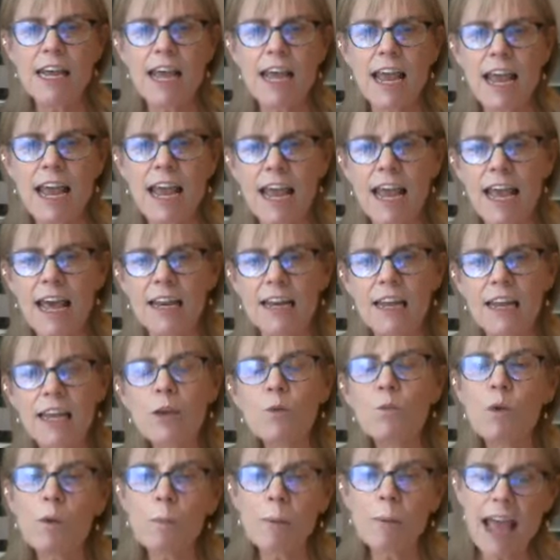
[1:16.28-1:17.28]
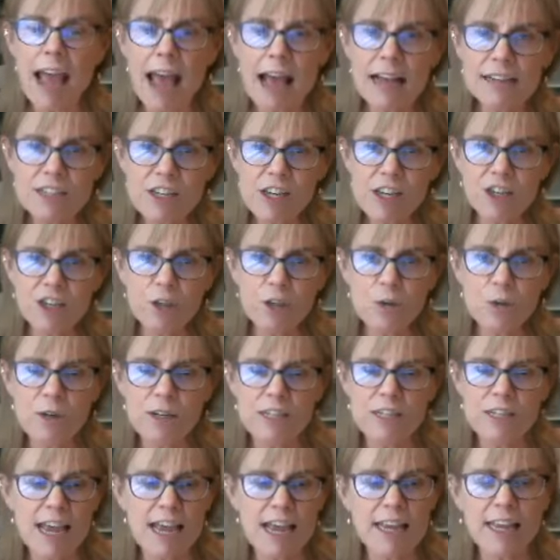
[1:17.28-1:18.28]
And it will be asking you to
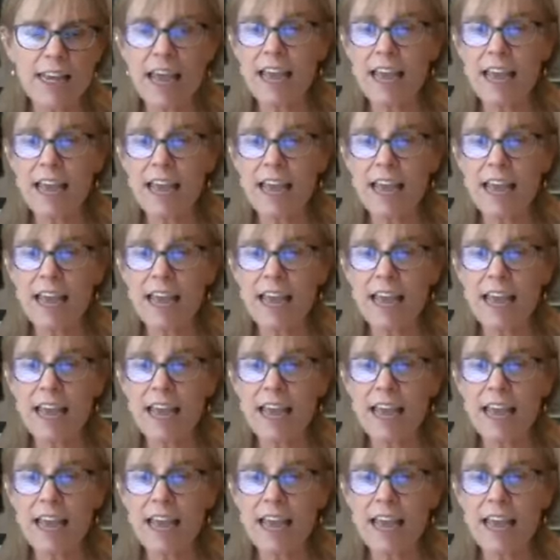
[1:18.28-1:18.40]
take